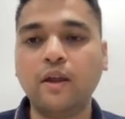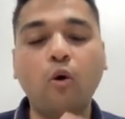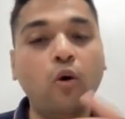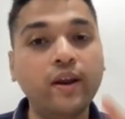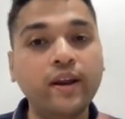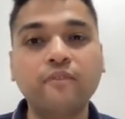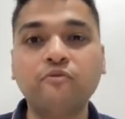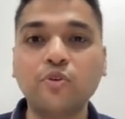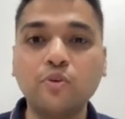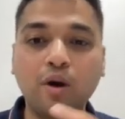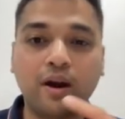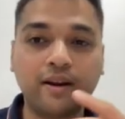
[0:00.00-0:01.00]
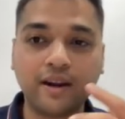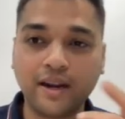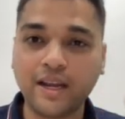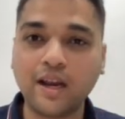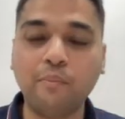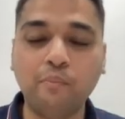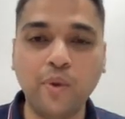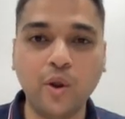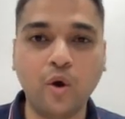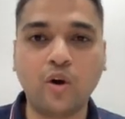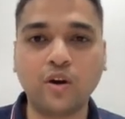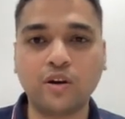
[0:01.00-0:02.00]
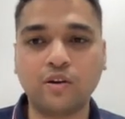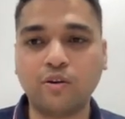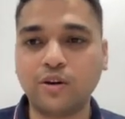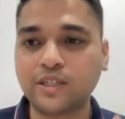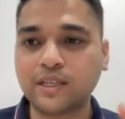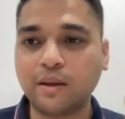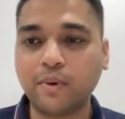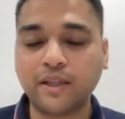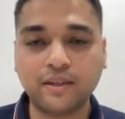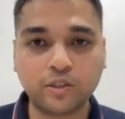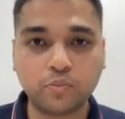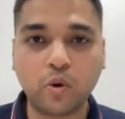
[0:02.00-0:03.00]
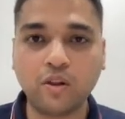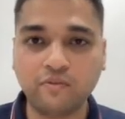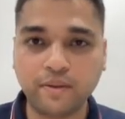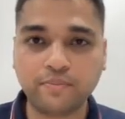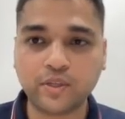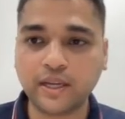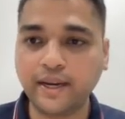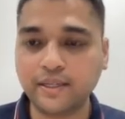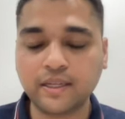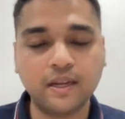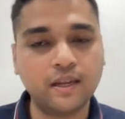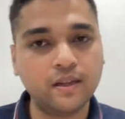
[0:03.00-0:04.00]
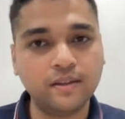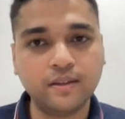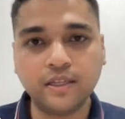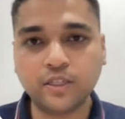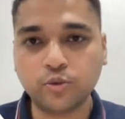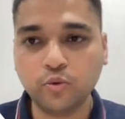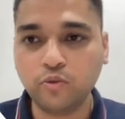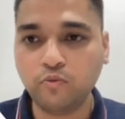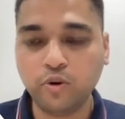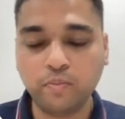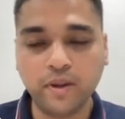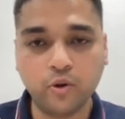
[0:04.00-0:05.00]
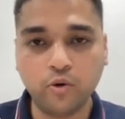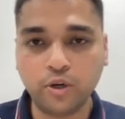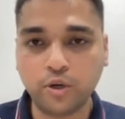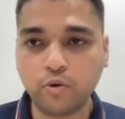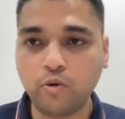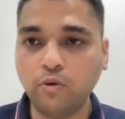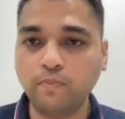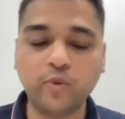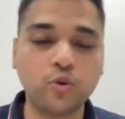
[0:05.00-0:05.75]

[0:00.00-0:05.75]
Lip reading: Or if you are running a blog or some other small websites, this tool would be good to go.